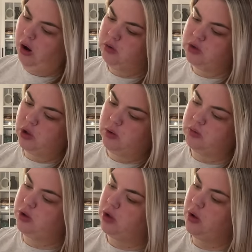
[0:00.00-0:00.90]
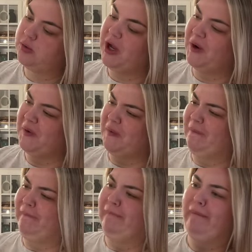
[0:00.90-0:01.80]
oh no, oh no, oh no,
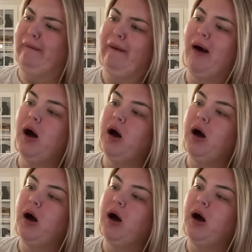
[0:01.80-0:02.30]
oh